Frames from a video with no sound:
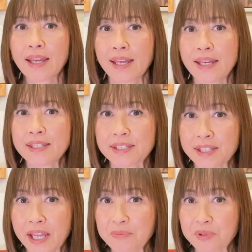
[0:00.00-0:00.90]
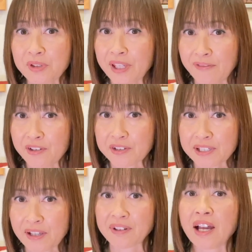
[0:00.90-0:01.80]
it's time to give
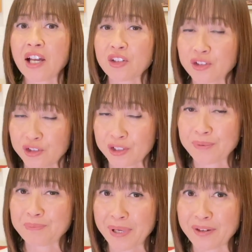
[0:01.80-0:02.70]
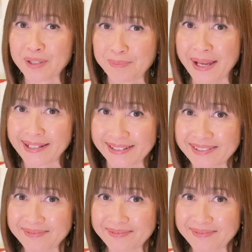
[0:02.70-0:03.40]
yourself a good pat on the back.